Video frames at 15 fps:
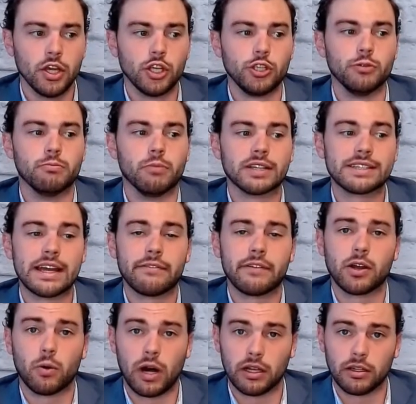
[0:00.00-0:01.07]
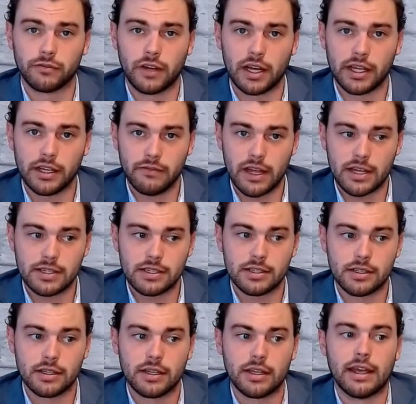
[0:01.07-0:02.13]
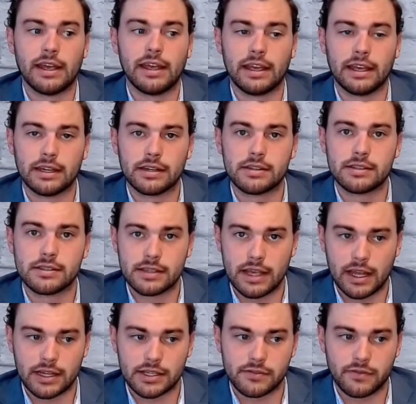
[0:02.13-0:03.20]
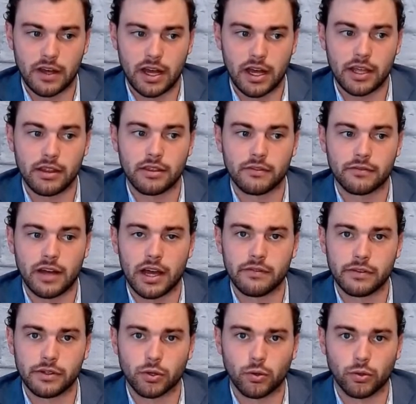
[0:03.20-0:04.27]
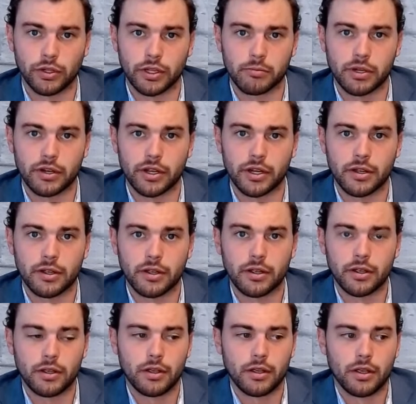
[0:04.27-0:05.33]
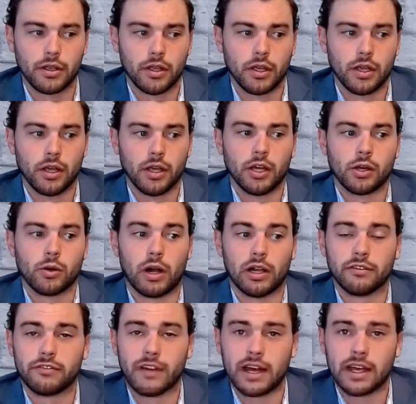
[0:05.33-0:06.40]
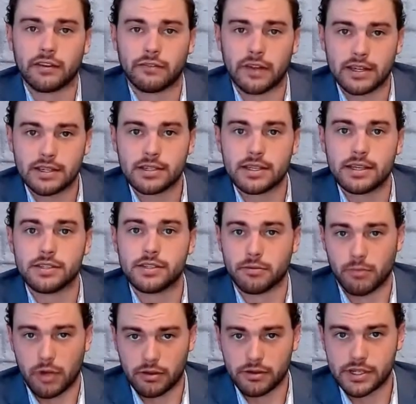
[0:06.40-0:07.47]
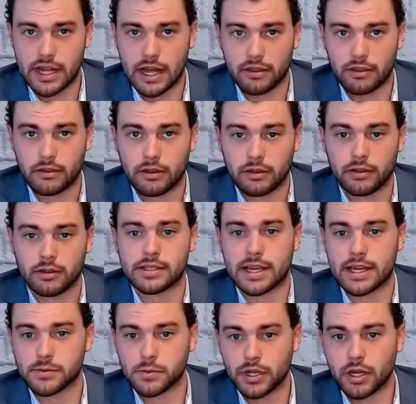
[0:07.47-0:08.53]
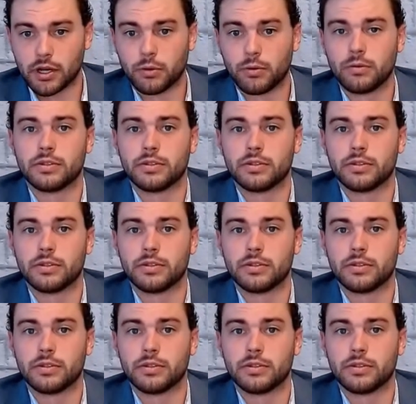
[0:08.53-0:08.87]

You must have a qualifying event and satisfy the 5-year holding period. Qualifying event is your mother's death, because as we know,